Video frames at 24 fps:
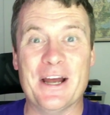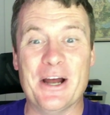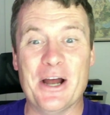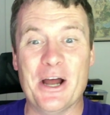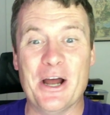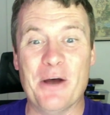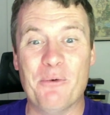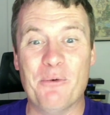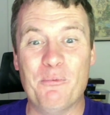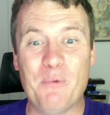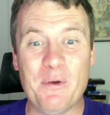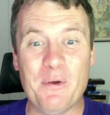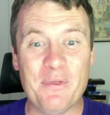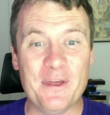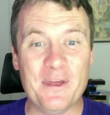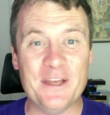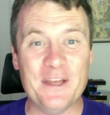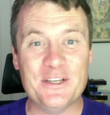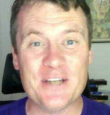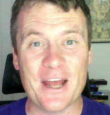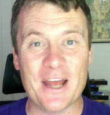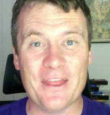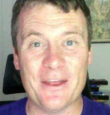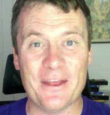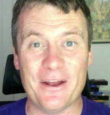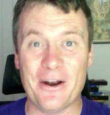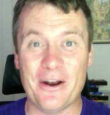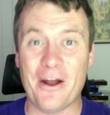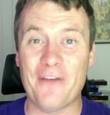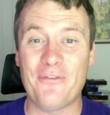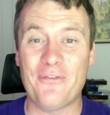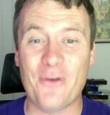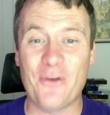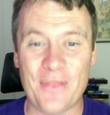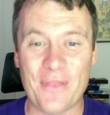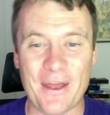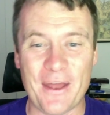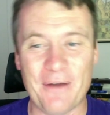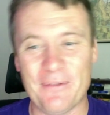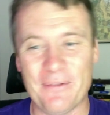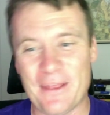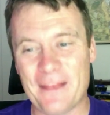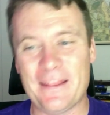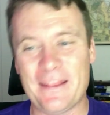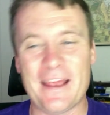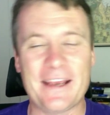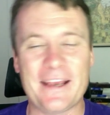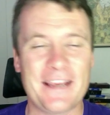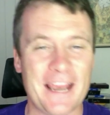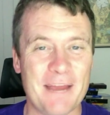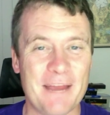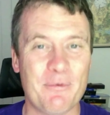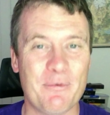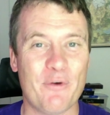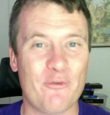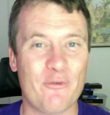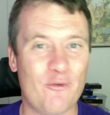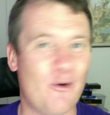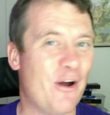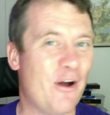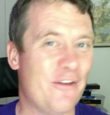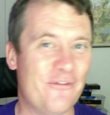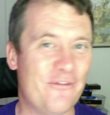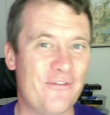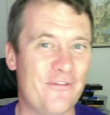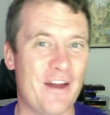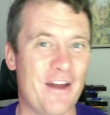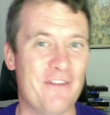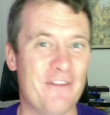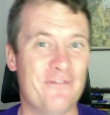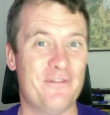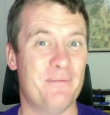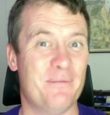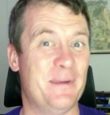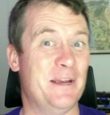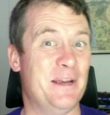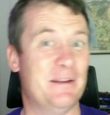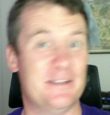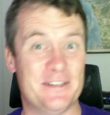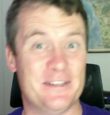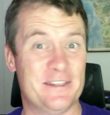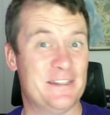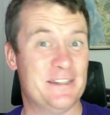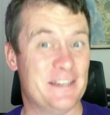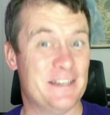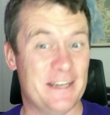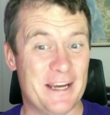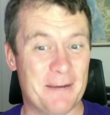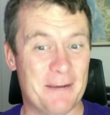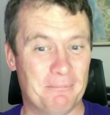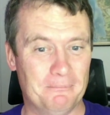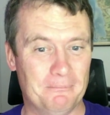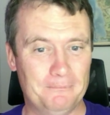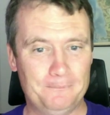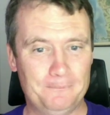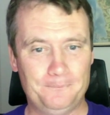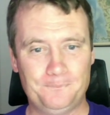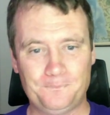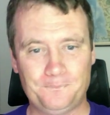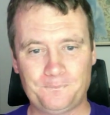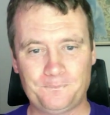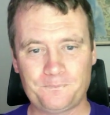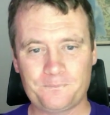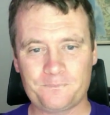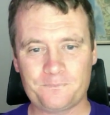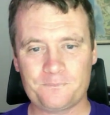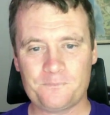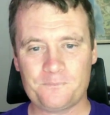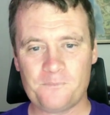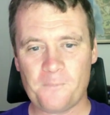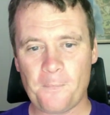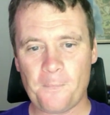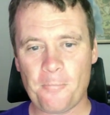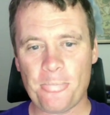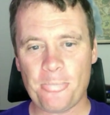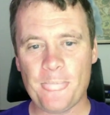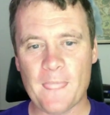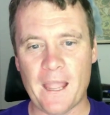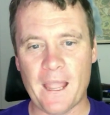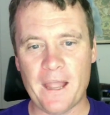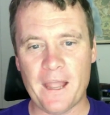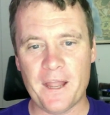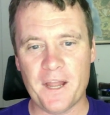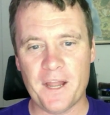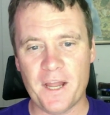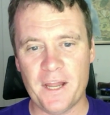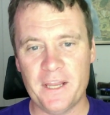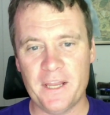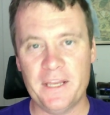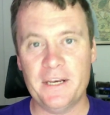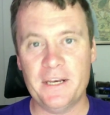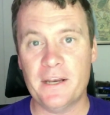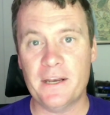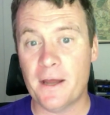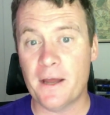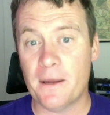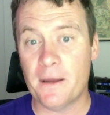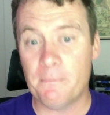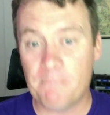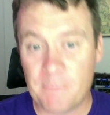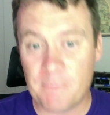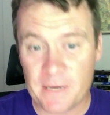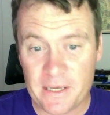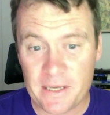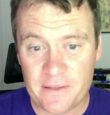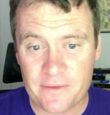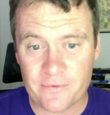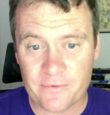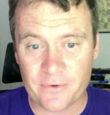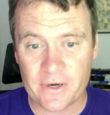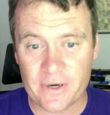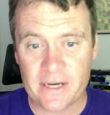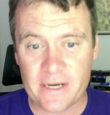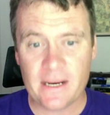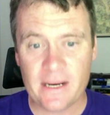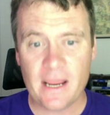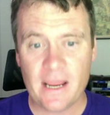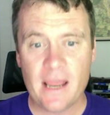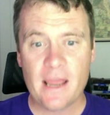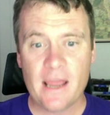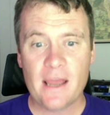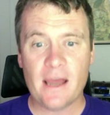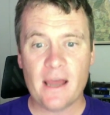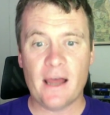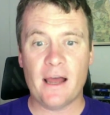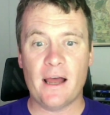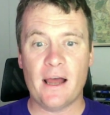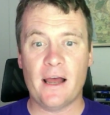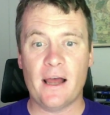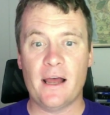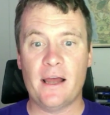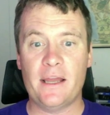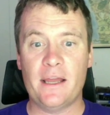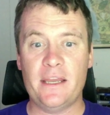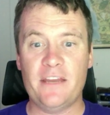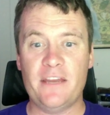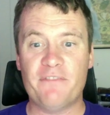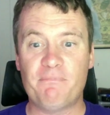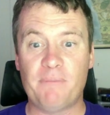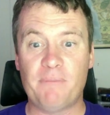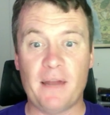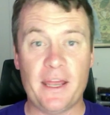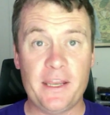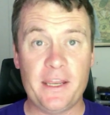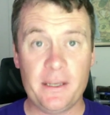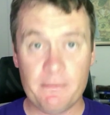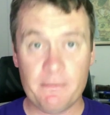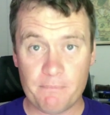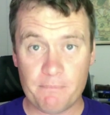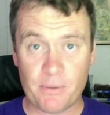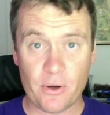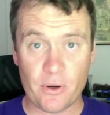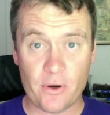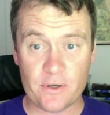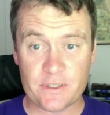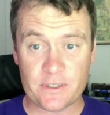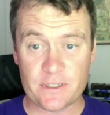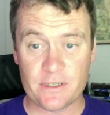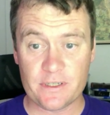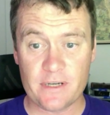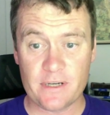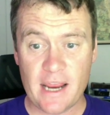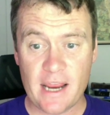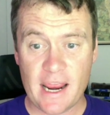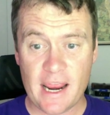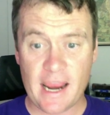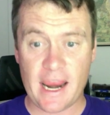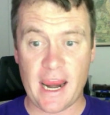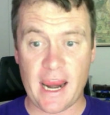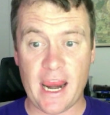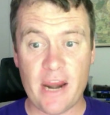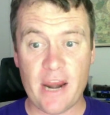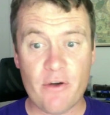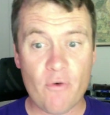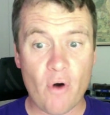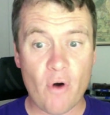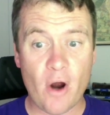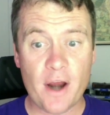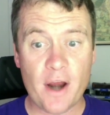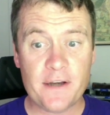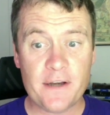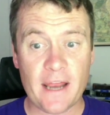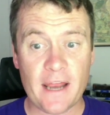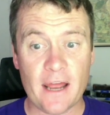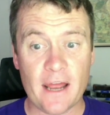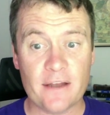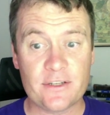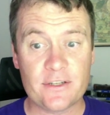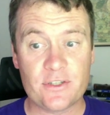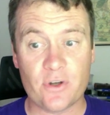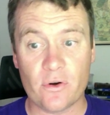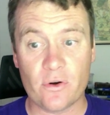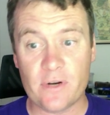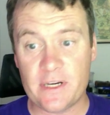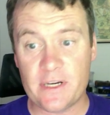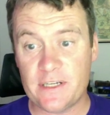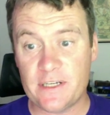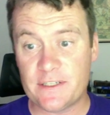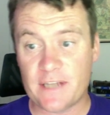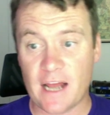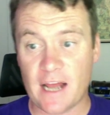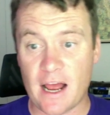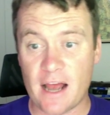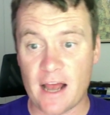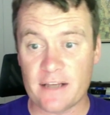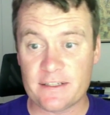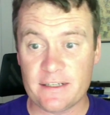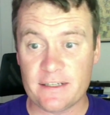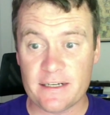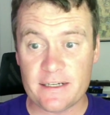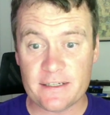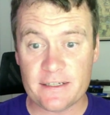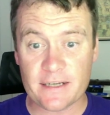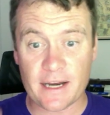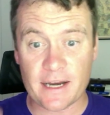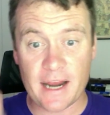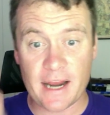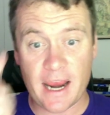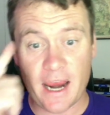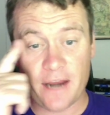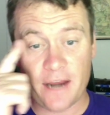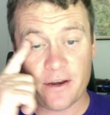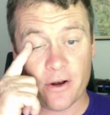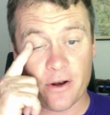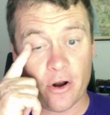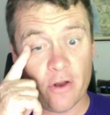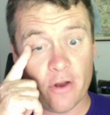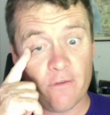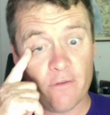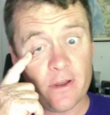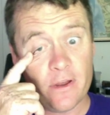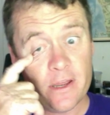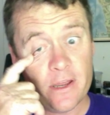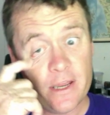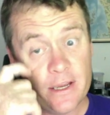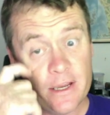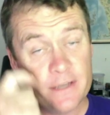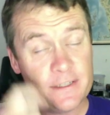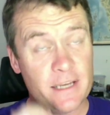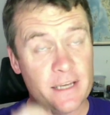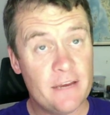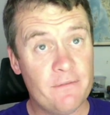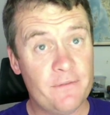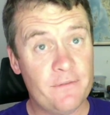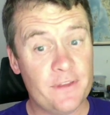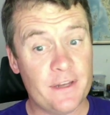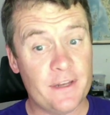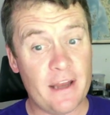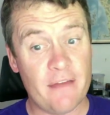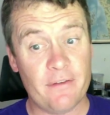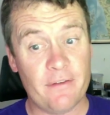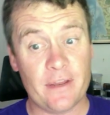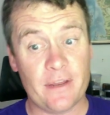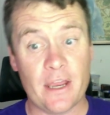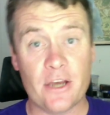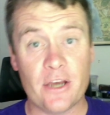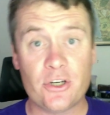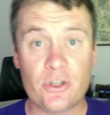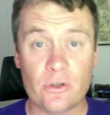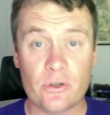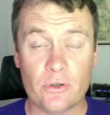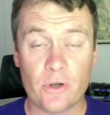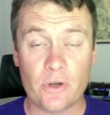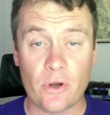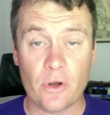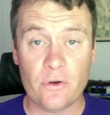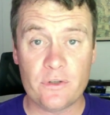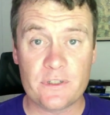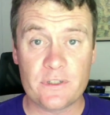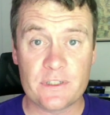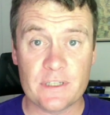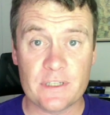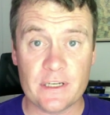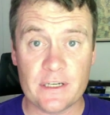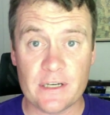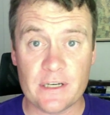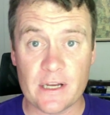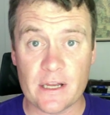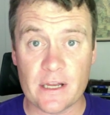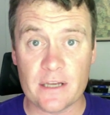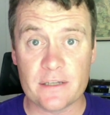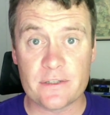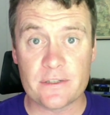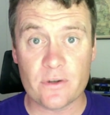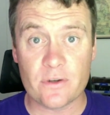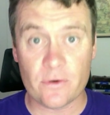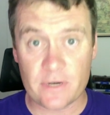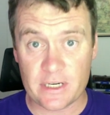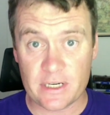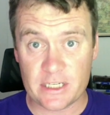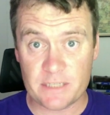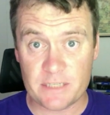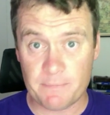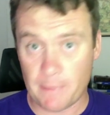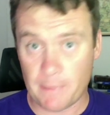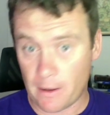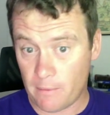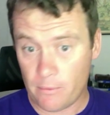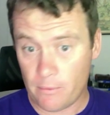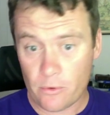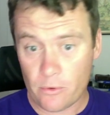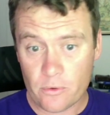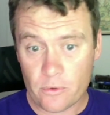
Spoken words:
with each other. And I thought that came off quite fun for me as a DM. In B3, if playing in person, handwrite out Stonky's task list and hand it over. Same for the navigational notes in Stonky's spellbook.